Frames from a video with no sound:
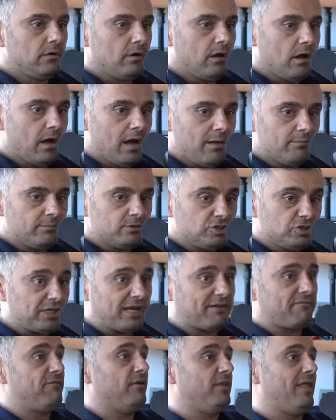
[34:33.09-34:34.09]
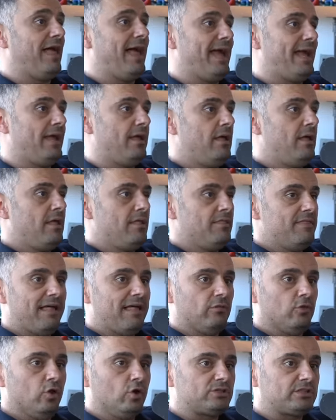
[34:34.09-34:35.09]
uh, Chick fil A,
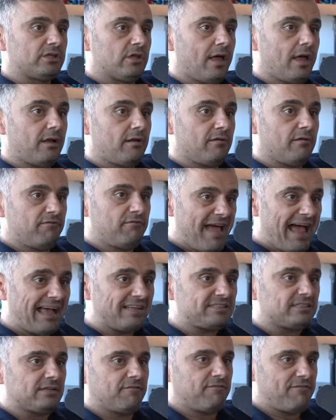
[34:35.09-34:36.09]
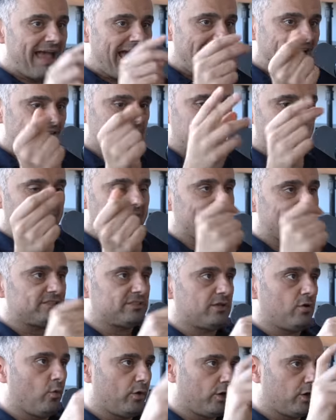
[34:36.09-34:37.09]
that looks like fast, fast, fast,
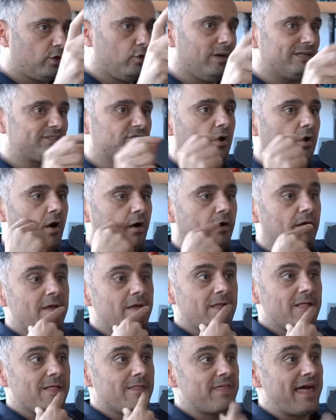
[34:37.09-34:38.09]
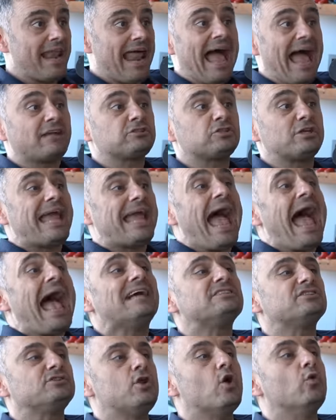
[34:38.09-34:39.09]
or QSR, that actually
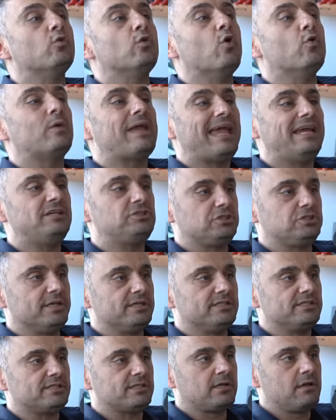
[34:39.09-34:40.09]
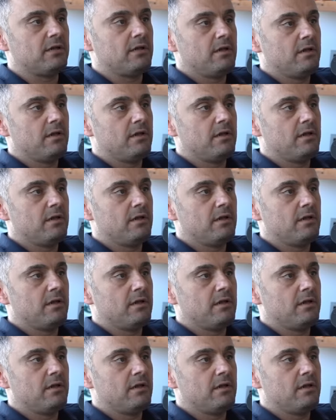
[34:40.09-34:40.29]
has no locations,